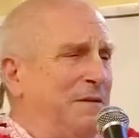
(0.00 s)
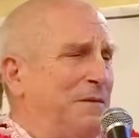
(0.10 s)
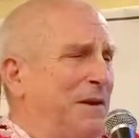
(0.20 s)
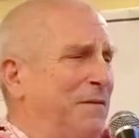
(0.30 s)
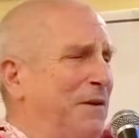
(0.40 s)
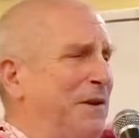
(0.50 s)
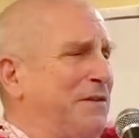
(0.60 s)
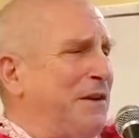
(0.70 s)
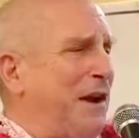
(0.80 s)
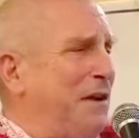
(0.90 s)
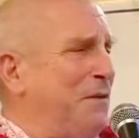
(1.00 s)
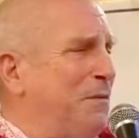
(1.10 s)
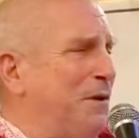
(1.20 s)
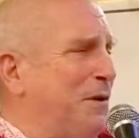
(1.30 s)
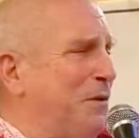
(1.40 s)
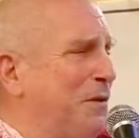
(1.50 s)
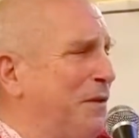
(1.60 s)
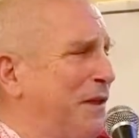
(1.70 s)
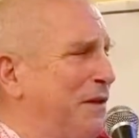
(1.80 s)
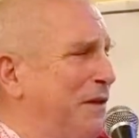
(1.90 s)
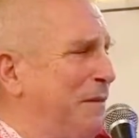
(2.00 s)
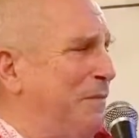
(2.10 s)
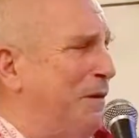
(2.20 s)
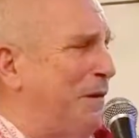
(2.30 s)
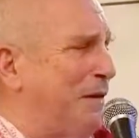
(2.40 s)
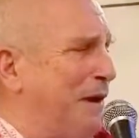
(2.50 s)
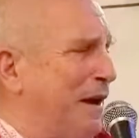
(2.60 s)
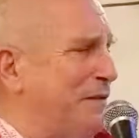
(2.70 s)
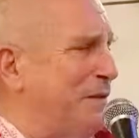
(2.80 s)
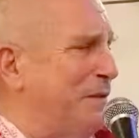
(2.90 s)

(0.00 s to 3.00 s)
Radharani said, I don't want to go to that deep, dark, nasty